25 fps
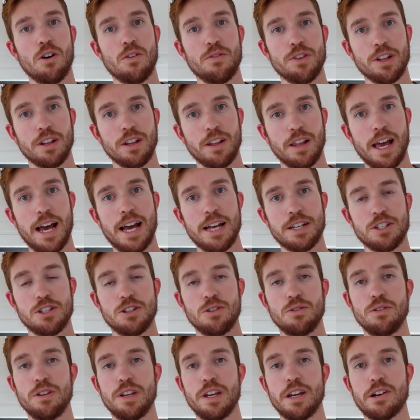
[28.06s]
over the last
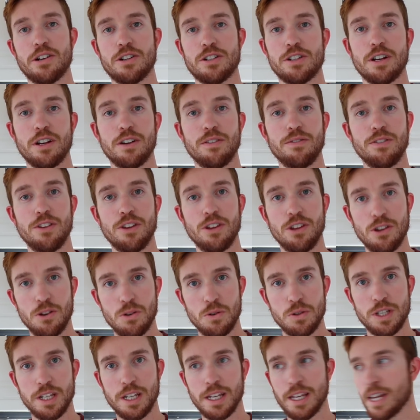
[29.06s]
two years of
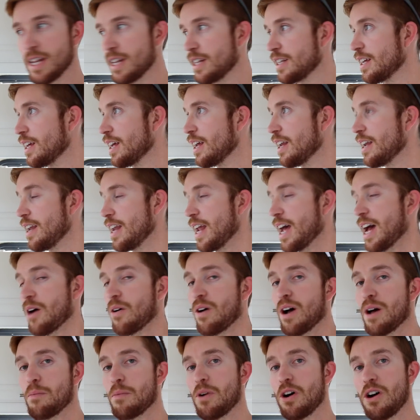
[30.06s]
using it.
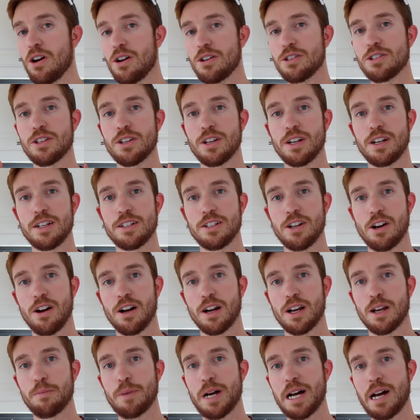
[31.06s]
Now, I'm also going to
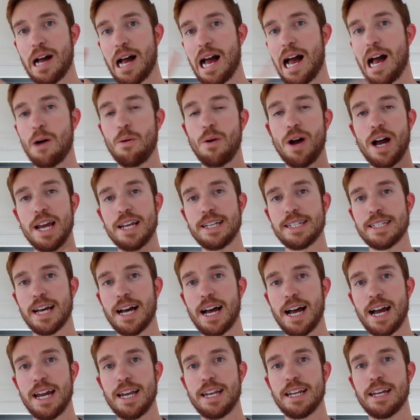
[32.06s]
talk about how I
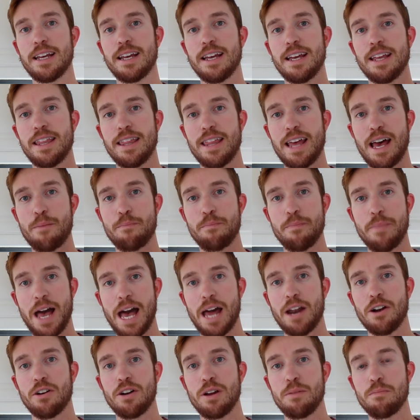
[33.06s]
tied that
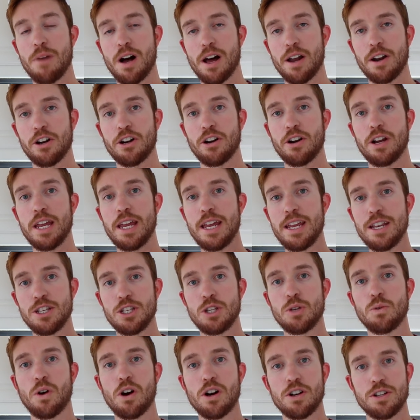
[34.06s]
battery monitor
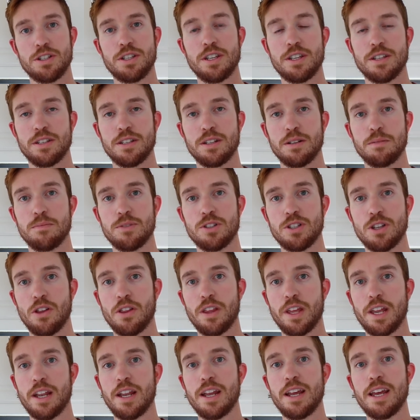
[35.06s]
into our system so
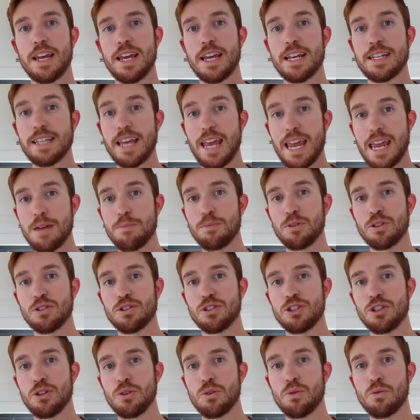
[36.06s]
that it's
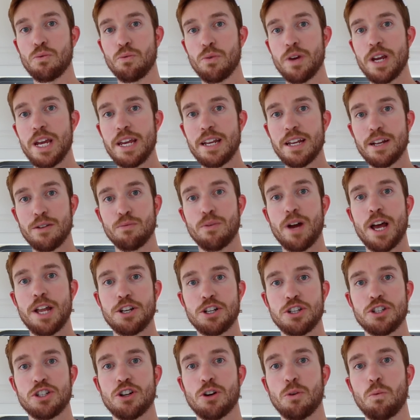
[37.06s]
able to read and
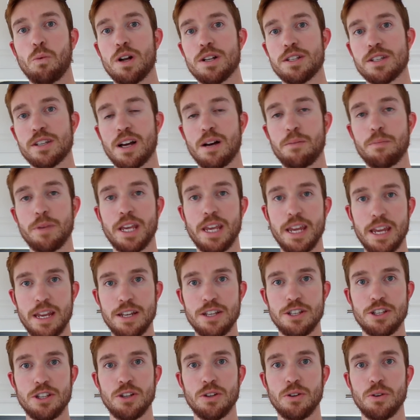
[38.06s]
register what's coming
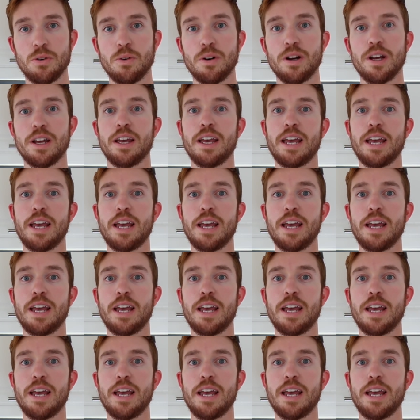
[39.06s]
into